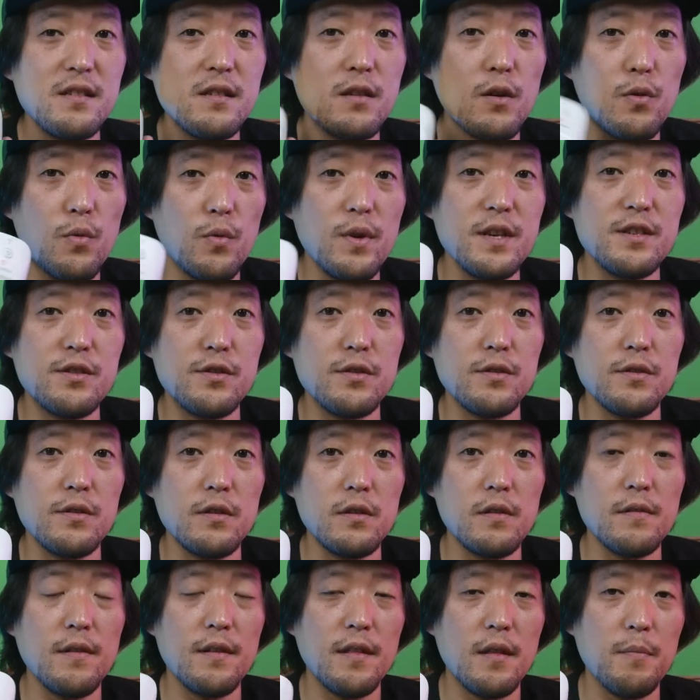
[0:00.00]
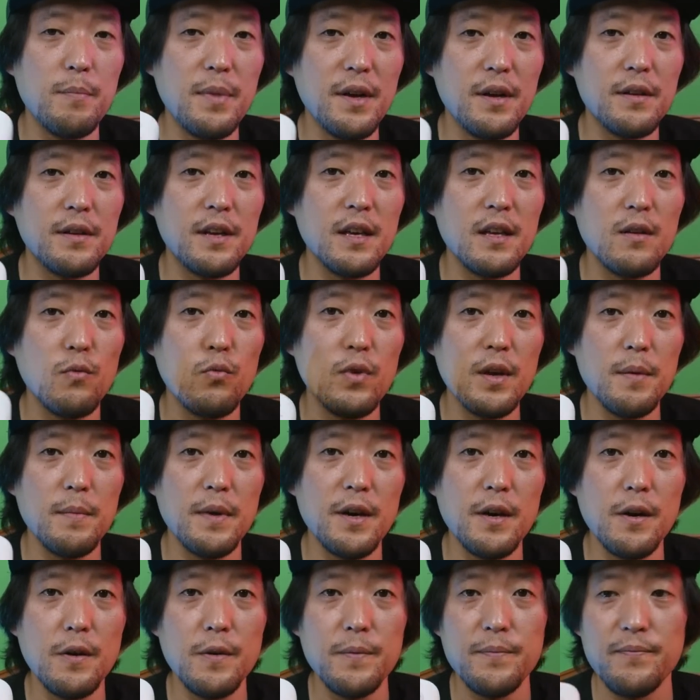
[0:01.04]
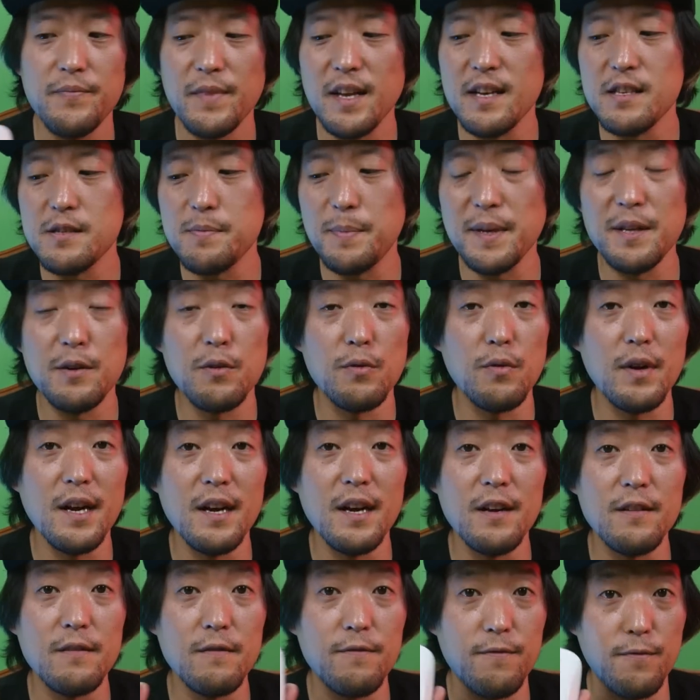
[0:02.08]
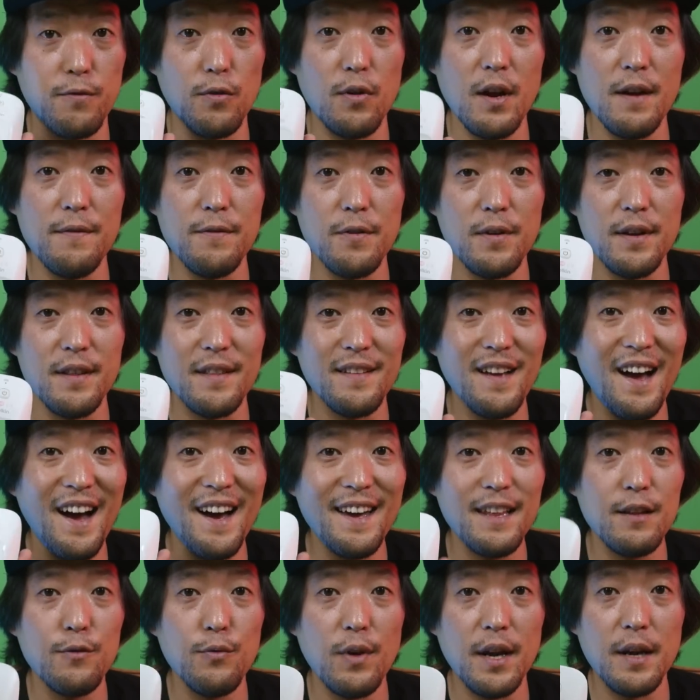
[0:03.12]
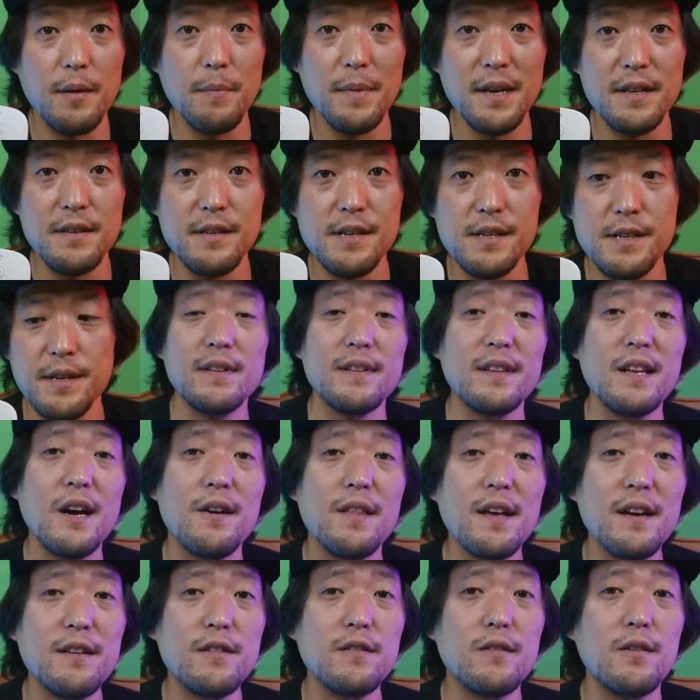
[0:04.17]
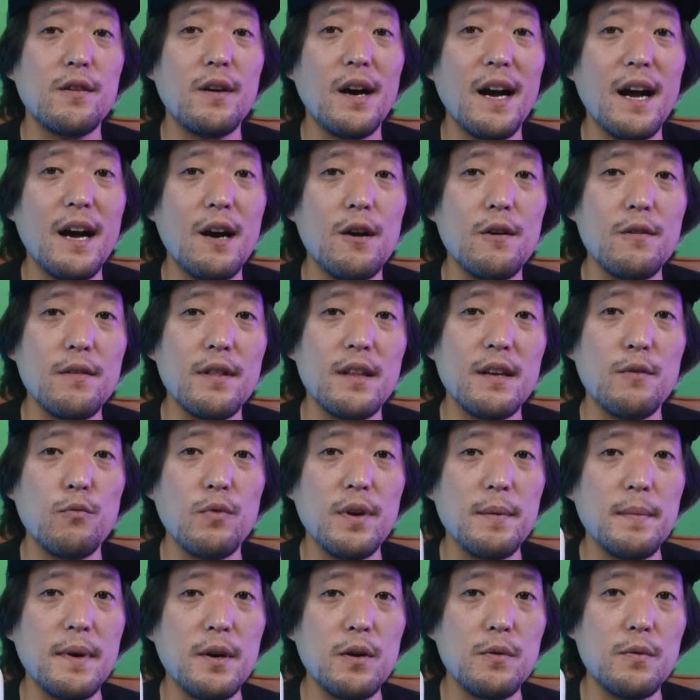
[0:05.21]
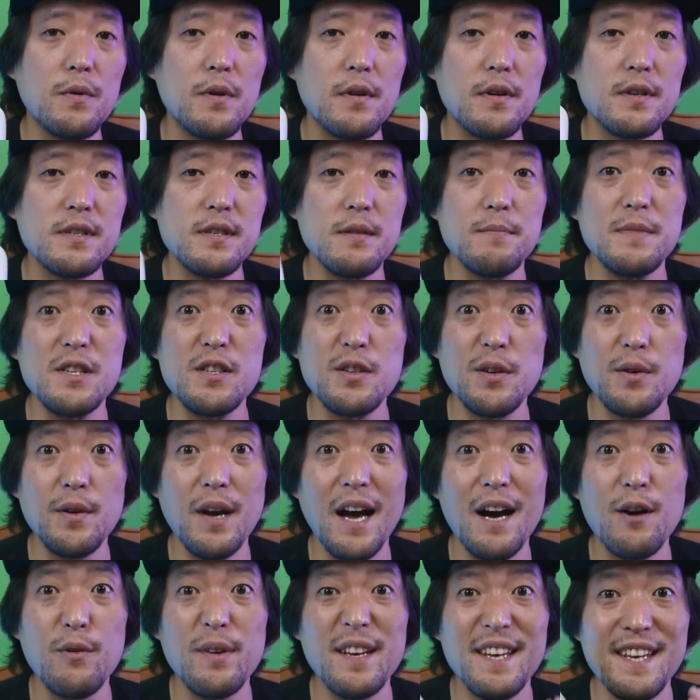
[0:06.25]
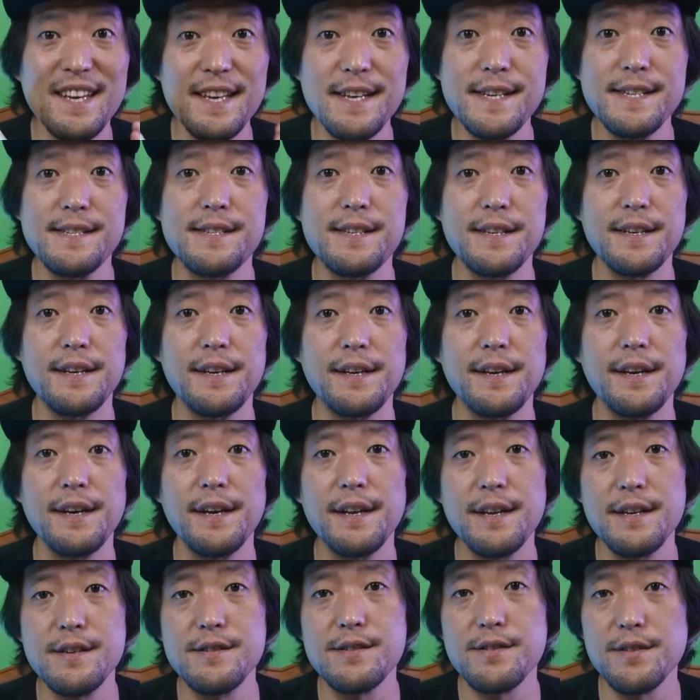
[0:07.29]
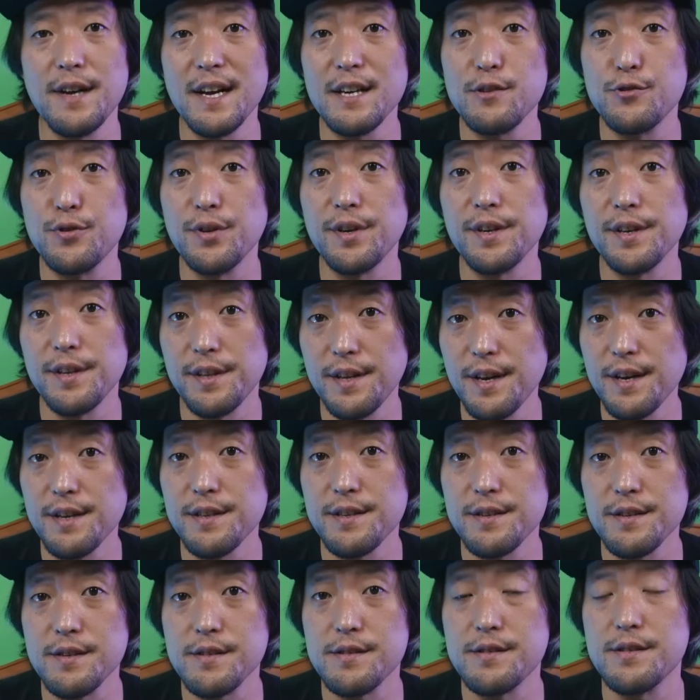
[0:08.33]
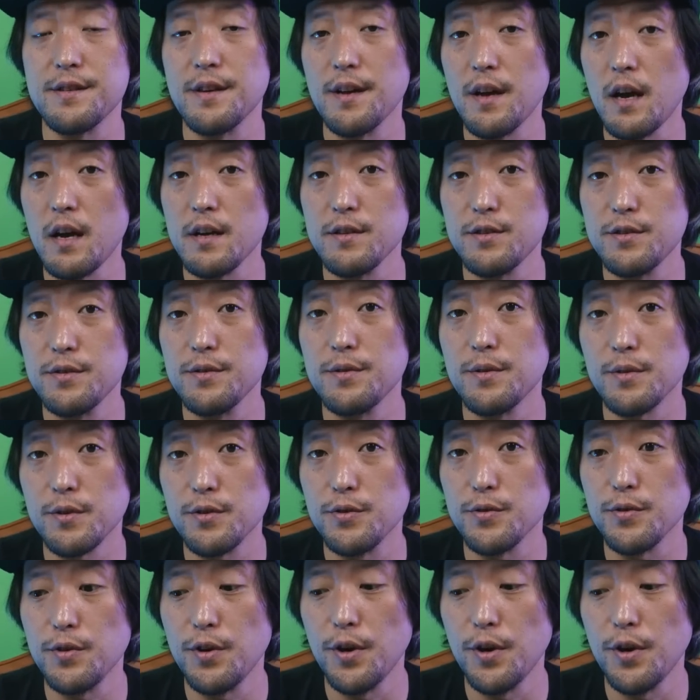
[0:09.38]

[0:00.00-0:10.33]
is the original, the Belkin WeMo. It's been around forever and highly recommended. Now that you know how the WeMo works, let me show you how easy it is to actually connect it to your Google